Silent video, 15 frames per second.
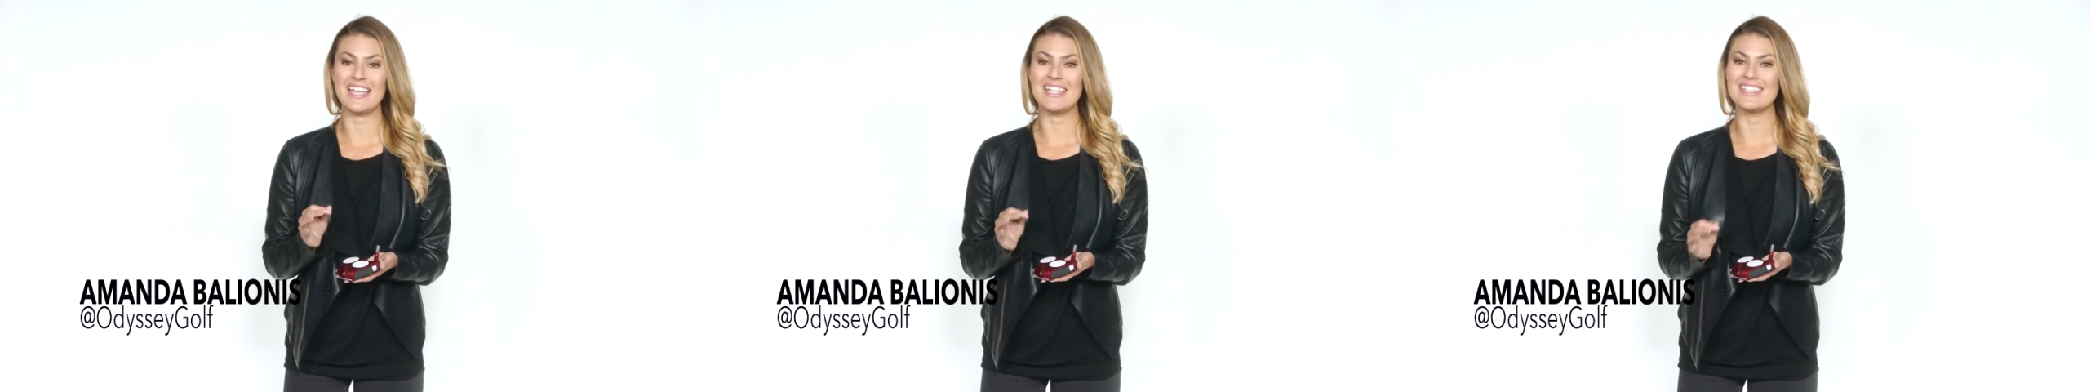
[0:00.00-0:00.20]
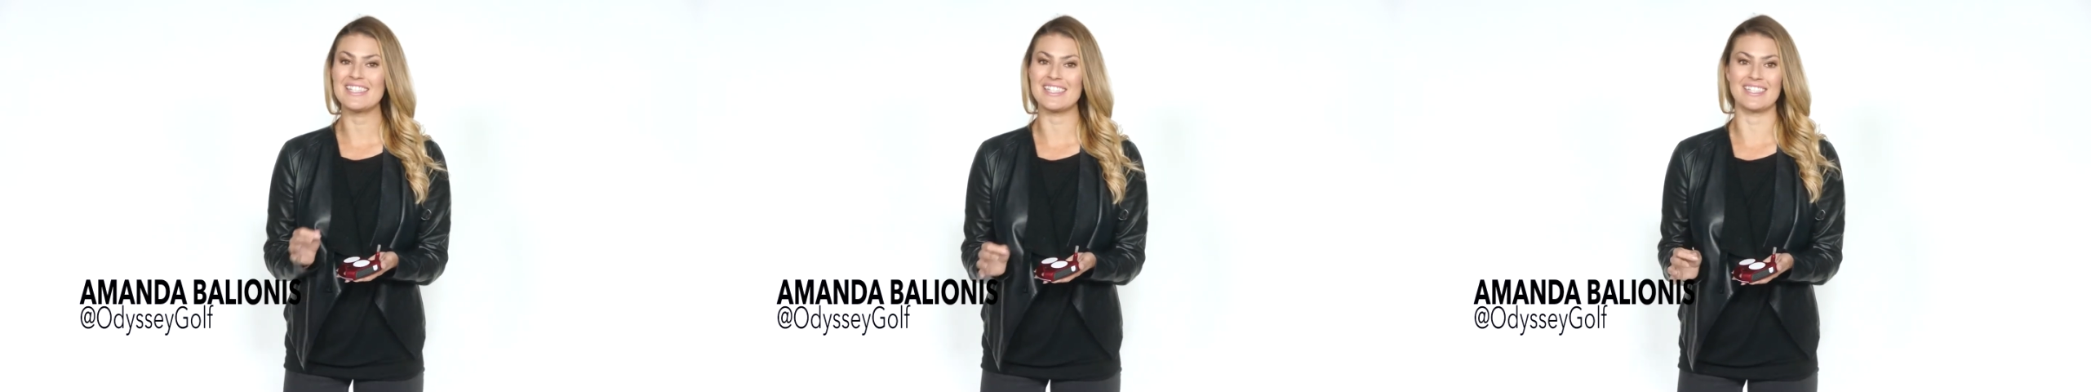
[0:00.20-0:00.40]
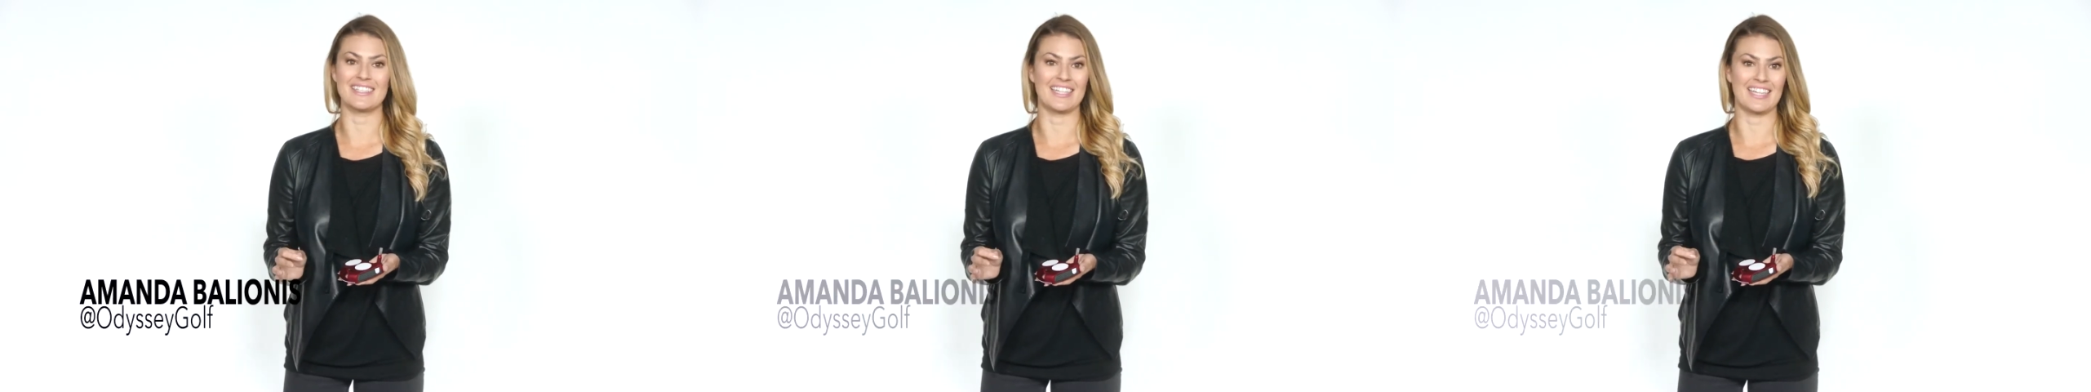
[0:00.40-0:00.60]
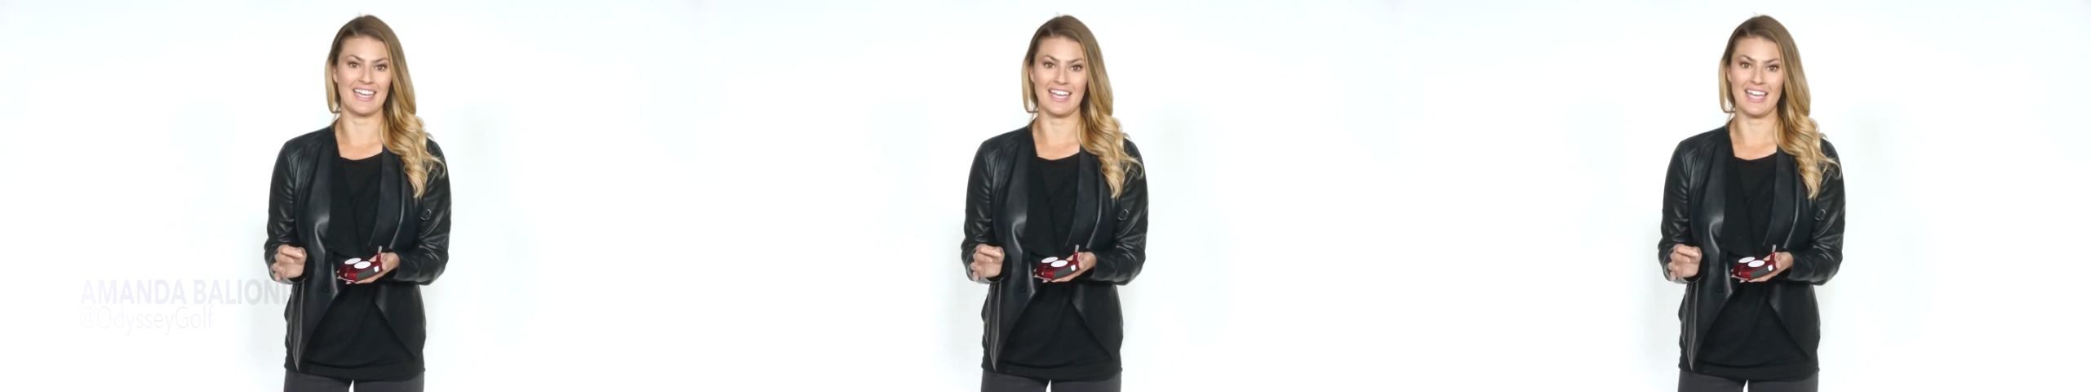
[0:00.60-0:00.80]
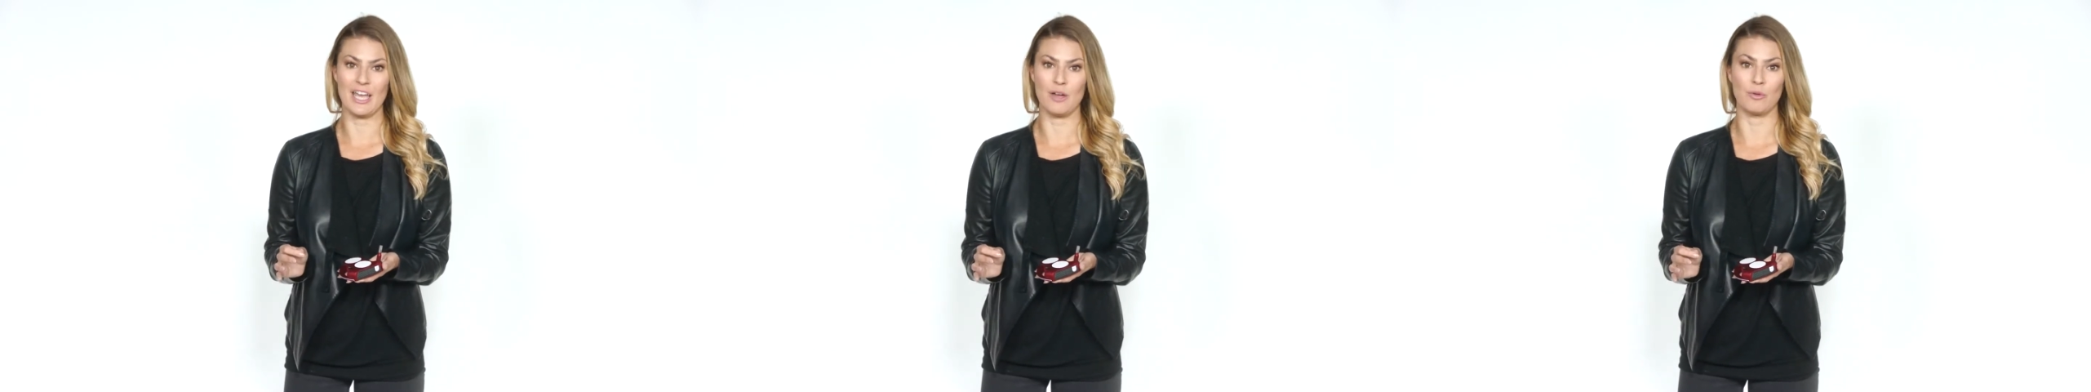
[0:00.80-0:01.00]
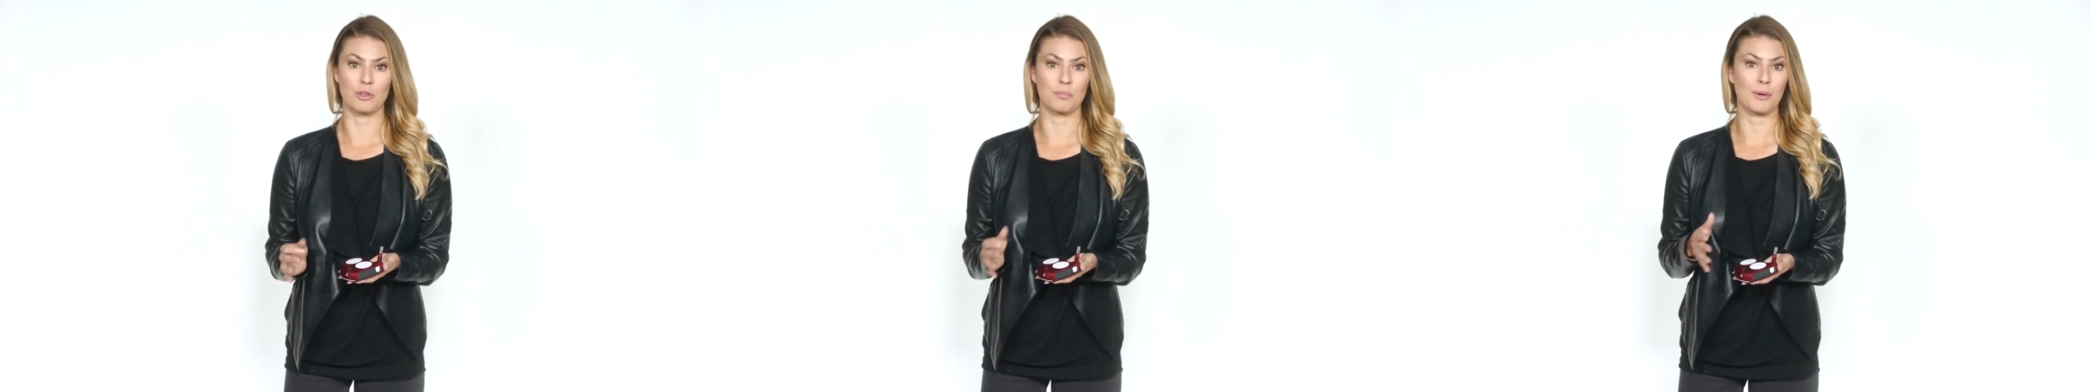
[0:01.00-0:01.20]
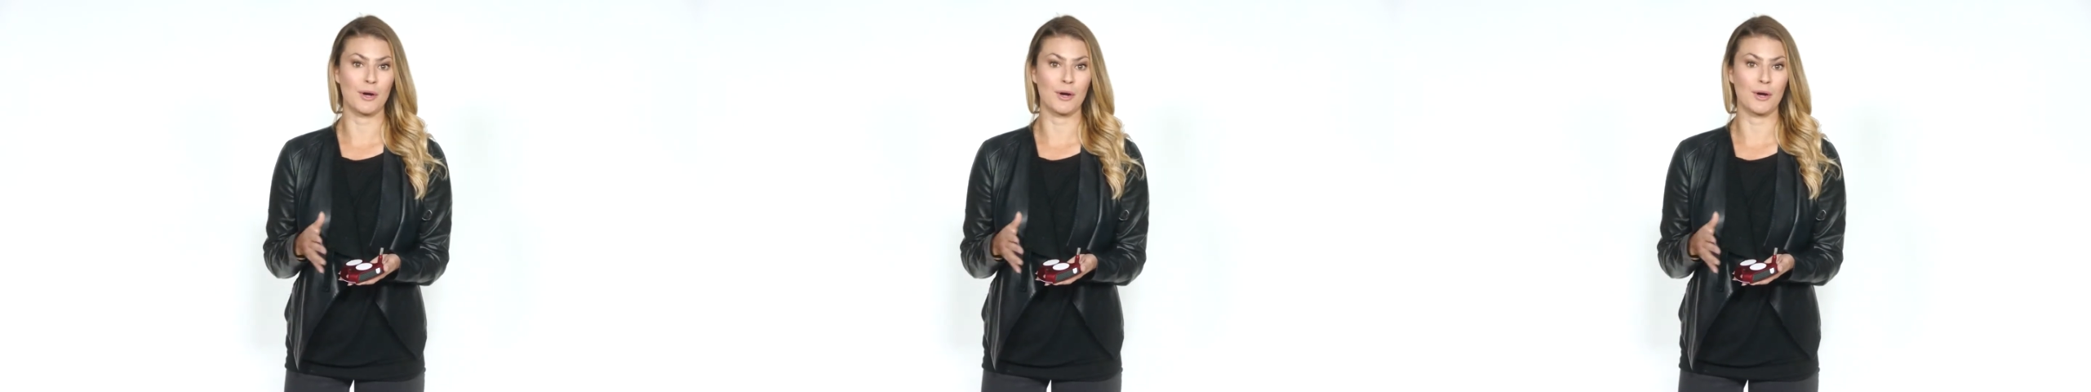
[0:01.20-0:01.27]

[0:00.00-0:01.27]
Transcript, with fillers: instantly a hit with